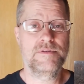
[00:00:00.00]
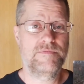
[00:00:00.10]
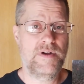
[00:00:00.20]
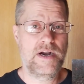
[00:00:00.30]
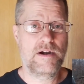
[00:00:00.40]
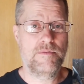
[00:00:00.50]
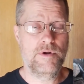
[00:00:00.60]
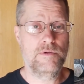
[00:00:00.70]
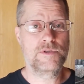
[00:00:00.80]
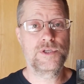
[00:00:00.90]
and fire
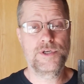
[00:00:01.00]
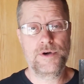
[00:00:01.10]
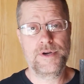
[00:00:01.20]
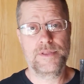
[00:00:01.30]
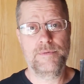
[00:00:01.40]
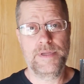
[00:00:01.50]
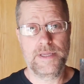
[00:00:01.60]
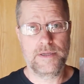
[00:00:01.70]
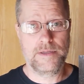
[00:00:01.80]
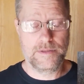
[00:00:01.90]
roads during the week.
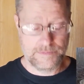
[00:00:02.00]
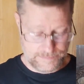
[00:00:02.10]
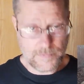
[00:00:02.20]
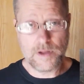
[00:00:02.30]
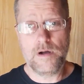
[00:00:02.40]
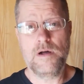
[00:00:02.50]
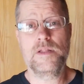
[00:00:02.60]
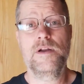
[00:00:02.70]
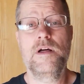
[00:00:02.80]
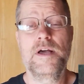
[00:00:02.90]
All
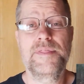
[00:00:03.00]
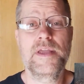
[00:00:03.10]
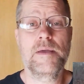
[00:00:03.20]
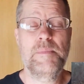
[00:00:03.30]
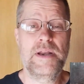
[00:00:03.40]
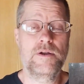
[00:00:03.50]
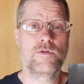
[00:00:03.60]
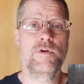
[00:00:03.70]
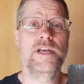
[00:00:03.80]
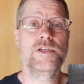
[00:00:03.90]
in all, I think I made a
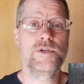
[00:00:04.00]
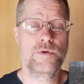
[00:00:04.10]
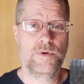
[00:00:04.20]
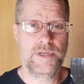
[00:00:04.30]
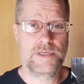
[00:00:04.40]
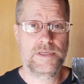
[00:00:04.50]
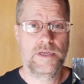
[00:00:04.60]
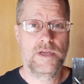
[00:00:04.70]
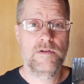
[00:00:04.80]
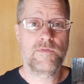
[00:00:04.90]
great choice
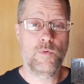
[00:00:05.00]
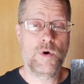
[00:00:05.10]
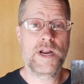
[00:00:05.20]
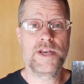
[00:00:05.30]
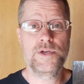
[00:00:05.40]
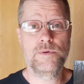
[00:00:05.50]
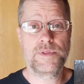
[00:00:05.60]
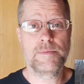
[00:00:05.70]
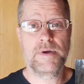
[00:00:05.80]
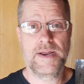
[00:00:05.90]
for what I do
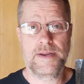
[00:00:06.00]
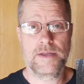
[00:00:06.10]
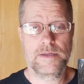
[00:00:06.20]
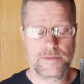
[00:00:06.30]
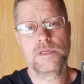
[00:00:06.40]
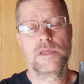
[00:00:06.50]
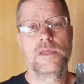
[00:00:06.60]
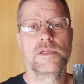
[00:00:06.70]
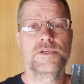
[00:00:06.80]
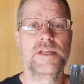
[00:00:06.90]
with the bike.
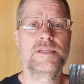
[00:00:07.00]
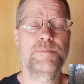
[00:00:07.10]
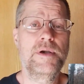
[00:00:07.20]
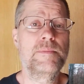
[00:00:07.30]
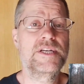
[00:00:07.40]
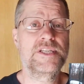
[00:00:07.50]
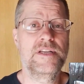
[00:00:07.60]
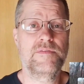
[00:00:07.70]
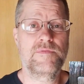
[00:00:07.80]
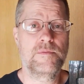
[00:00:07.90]
So that's pretty much
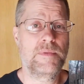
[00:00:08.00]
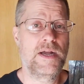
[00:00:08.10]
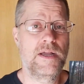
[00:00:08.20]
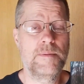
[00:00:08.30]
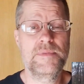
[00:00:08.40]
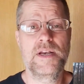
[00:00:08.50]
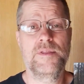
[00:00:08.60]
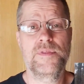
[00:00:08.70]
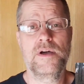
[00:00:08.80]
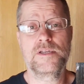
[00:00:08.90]
it for my
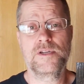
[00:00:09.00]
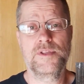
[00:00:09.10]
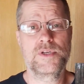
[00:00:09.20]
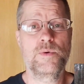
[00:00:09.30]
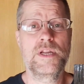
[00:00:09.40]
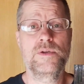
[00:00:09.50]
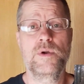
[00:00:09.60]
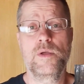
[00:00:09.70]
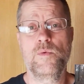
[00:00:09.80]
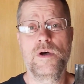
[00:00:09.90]
updated thoughts on the
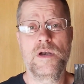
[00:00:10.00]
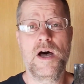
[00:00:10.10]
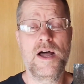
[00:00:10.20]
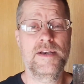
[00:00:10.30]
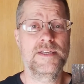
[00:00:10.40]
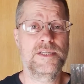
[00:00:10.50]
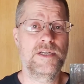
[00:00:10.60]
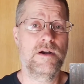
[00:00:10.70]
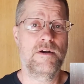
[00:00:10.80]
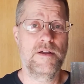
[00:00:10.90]
2021 Honda
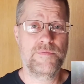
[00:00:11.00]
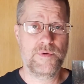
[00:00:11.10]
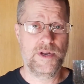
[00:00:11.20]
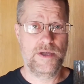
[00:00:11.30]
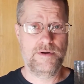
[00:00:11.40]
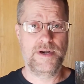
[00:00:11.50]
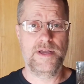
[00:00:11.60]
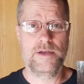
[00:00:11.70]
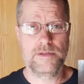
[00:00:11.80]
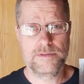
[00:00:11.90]
CRF300L.